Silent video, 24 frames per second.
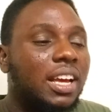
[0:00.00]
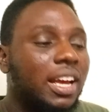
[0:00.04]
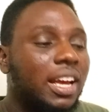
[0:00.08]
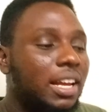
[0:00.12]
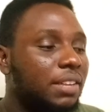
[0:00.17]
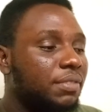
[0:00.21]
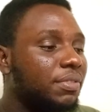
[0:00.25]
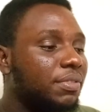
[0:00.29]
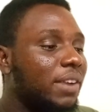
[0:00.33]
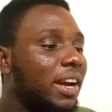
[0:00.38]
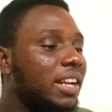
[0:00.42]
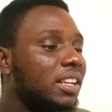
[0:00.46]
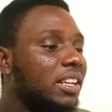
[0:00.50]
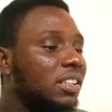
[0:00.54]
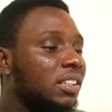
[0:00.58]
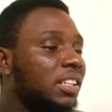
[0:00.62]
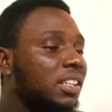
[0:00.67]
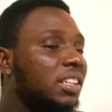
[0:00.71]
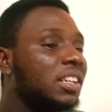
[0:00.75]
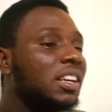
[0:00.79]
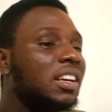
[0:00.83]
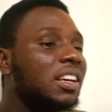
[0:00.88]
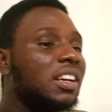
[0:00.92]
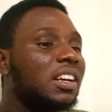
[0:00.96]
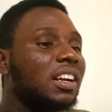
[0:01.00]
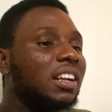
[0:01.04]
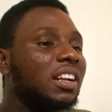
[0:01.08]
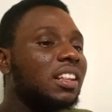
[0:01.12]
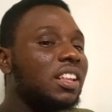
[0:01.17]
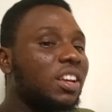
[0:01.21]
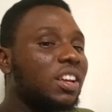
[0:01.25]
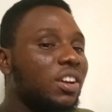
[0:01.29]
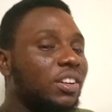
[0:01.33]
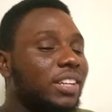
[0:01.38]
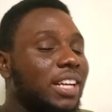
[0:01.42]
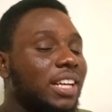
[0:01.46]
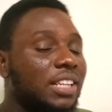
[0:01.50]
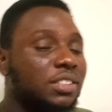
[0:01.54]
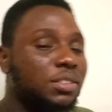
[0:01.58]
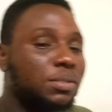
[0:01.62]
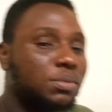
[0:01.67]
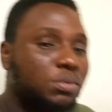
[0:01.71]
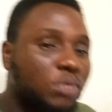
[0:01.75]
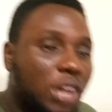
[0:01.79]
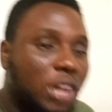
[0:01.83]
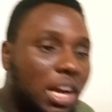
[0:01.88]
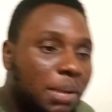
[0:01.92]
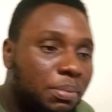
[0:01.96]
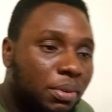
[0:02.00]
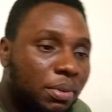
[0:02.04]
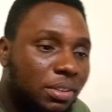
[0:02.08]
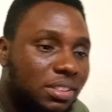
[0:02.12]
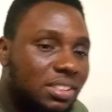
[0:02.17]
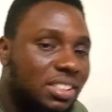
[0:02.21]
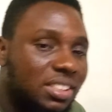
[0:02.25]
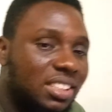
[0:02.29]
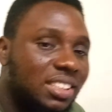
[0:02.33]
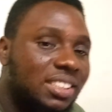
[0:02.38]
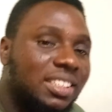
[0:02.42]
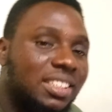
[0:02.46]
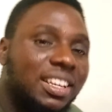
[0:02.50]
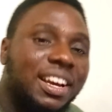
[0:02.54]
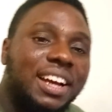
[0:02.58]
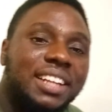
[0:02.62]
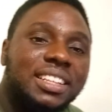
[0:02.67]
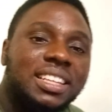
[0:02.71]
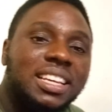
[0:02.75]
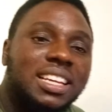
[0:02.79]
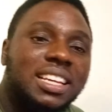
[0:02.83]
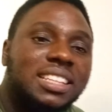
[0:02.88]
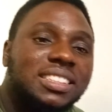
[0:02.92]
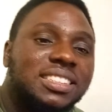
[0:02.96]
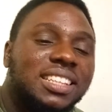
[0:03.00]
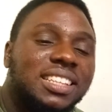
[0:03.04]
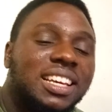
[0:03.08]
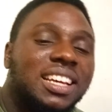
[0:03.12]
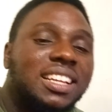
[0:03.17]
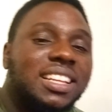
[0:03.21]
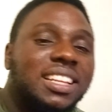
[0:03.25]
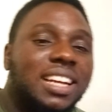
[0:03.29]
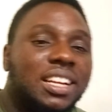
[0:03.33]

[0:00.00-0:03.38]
And finally, click on that subscribe button and hit